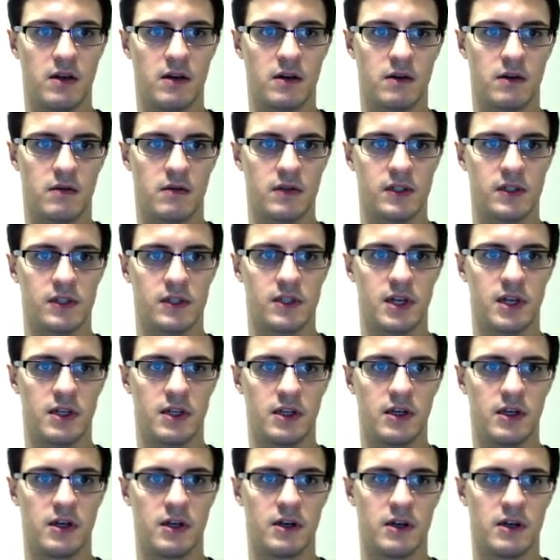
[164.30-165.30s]
Chris
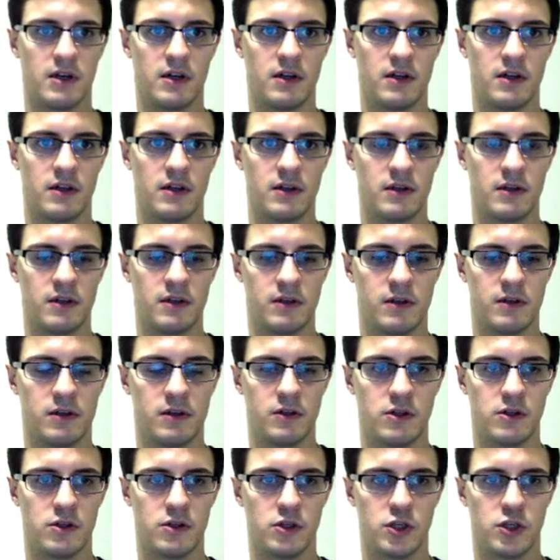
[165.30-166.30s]
DeLeon,
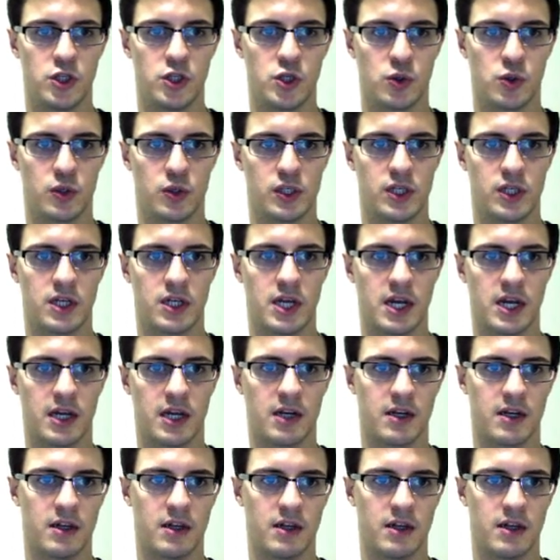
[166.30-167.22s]
Georgia Tech.